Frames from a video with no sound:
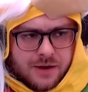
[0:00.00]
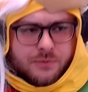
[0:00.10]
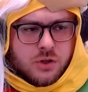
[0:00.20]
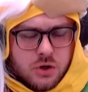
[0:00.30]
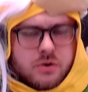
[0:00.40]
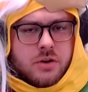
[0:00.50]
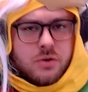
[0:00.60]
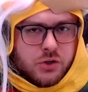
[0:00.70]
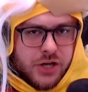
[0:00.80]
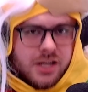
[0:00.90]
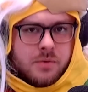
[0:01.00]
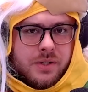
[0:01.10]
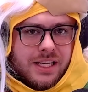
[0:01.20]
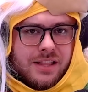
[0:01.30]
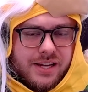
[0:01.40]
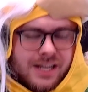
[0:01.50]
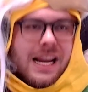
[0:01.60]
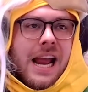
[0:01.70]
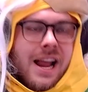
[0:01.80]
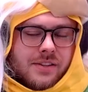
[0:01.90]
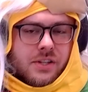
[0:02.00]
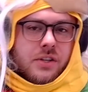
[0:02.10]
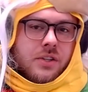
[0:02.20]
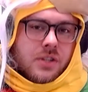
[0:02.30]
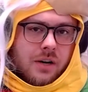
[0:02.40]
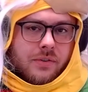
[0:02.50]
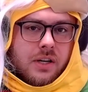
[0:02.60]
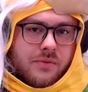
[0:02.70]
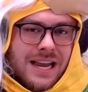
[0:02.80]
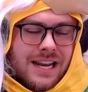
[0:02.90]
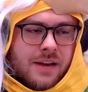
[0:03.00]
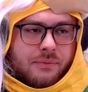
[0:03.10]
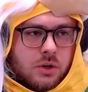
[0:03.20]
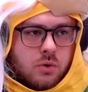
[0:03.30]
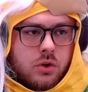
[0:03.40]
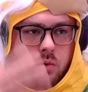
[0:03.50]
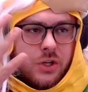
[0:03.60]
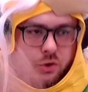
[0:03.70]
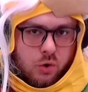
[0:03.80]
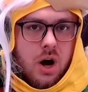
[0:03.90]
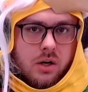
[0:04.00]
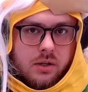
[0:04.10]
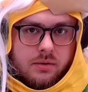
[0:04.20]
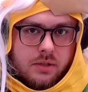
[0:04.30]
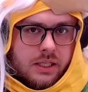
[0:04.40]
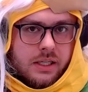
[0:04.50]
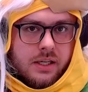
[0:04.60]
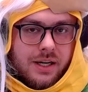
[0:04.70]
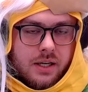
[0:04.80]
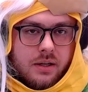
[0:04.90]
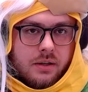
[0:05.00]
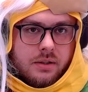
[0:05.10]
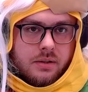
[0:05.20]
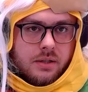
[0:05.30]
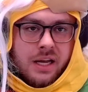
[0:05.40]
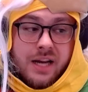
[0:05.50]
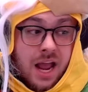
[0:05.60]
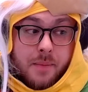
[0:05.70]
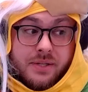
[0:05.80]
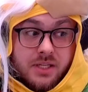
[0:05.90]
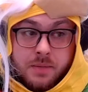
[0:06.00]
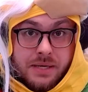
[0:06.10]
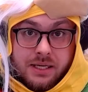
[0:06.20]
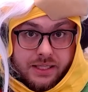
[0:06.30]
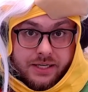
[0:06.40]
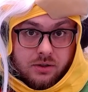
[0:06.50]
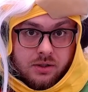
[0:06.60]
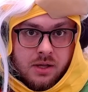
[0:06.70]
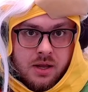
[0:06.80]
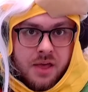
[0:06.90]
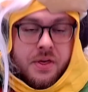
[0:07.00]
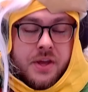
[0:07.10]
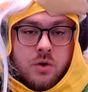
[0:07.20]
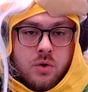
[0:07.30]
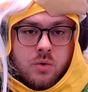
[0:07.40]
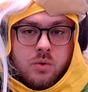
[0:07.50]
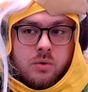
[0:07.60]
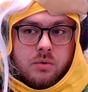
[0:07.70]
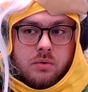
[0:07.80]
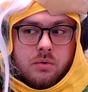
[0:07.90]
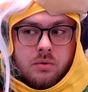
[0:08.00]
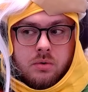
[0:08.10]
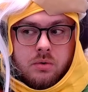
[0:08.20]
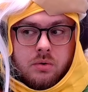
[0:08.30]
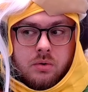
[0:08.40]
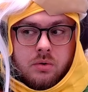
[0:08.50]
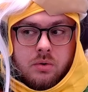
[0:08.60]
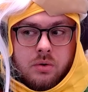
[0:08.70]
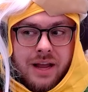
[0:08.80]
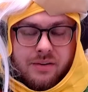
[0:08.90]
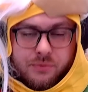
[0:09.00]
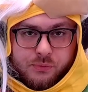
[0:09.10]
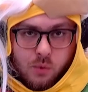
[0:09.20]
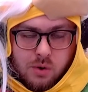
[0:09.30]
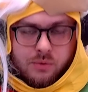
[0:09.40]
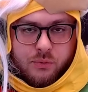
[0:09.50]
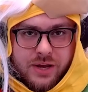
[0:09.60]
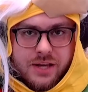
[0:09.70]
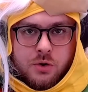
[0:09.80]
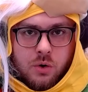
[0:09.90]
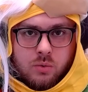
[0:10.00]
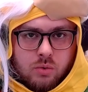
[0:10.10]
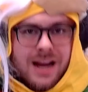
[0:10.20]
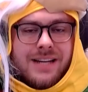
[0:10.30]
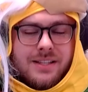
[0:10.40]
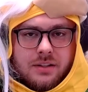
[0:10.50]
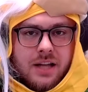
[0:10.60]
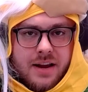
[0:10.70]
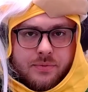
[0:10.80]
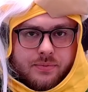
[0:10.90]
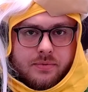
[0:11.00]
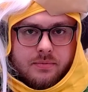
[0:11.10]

Do you genuinely think, as a conservative, that if you do a drug, and it happens to be illegal, that you have forfeit your right to life?